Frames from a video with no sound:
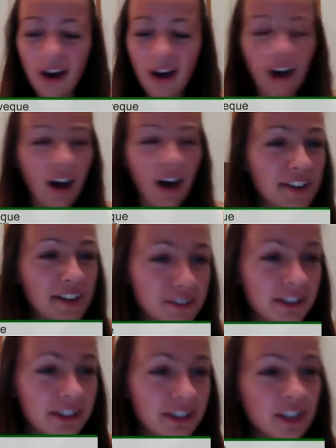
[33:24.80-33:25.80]

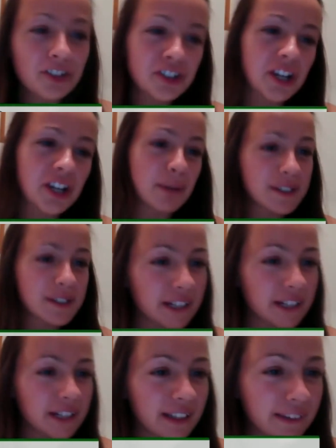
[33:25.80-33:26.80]
I'll share my screen,
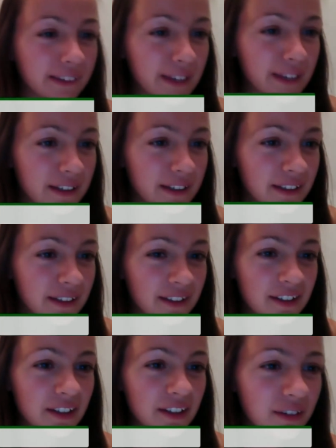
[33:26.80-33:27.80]
and then
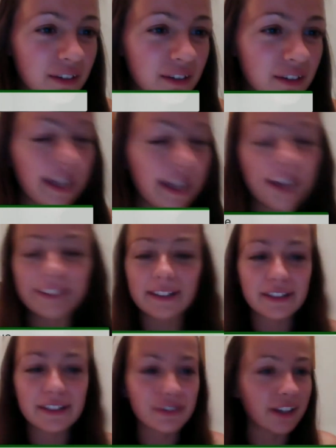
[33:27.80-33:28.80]
yeah, that's fine.
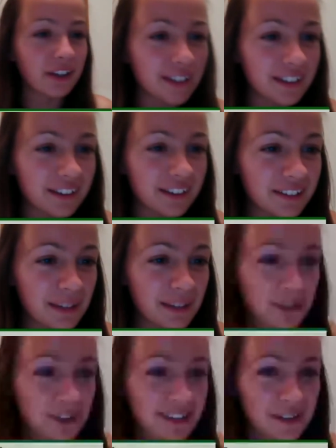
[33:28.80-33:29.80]
I'll do that. Let me
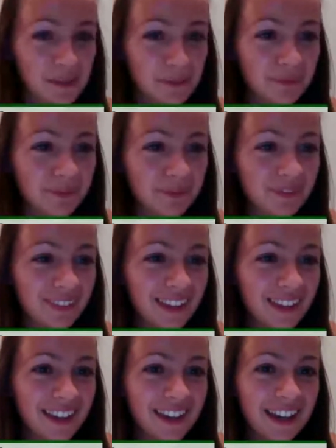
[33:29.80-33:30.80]
just and
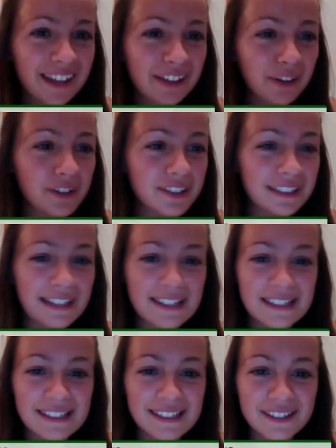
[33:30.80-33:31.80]
I'll go to
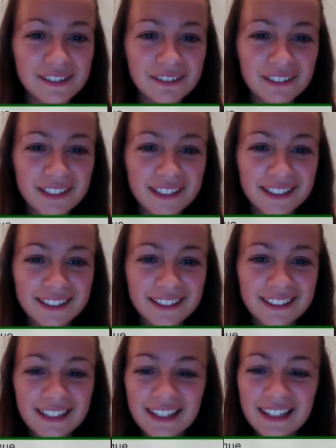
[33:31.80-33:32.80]
Leslie's screen,
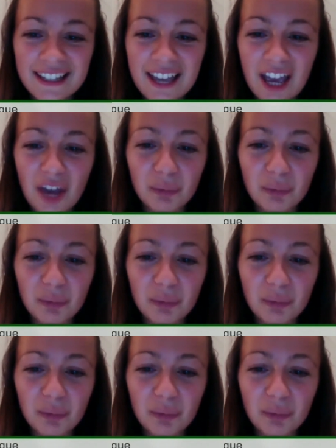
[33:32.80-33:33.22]
and we'll